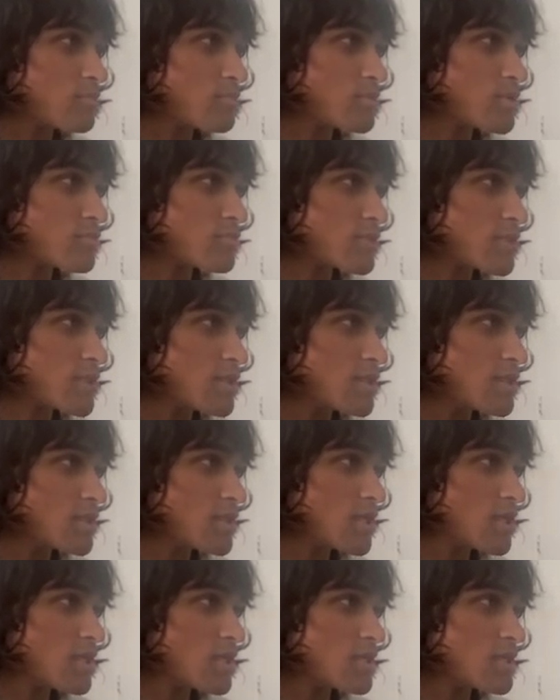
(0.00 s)
between
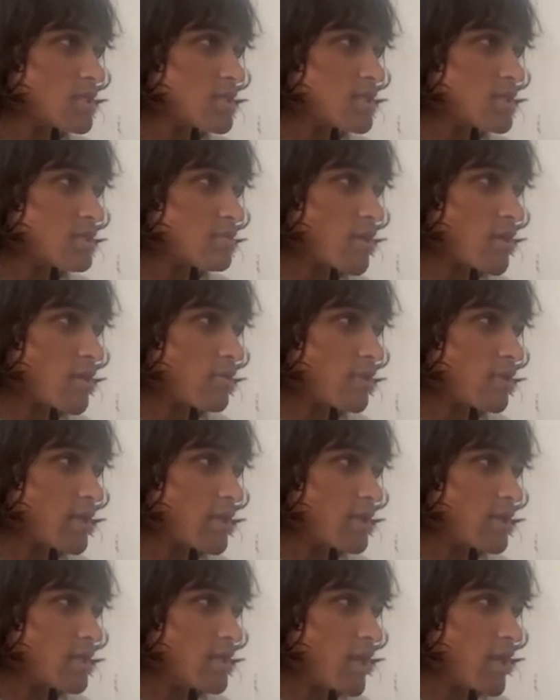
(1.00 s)
0
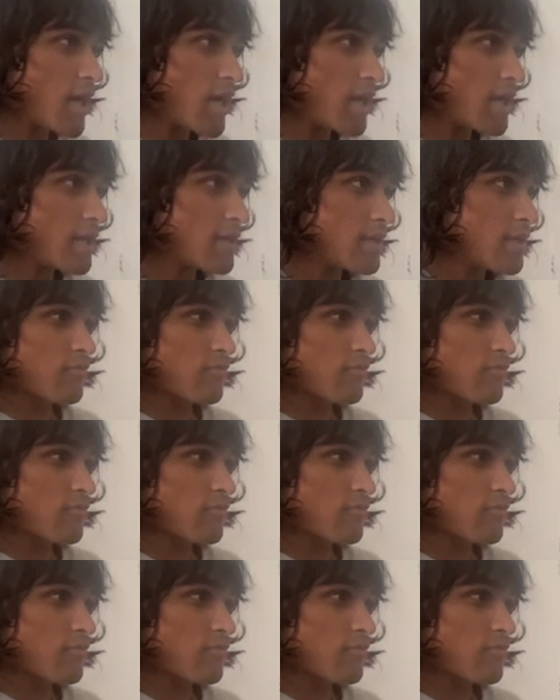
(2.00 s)
and 9.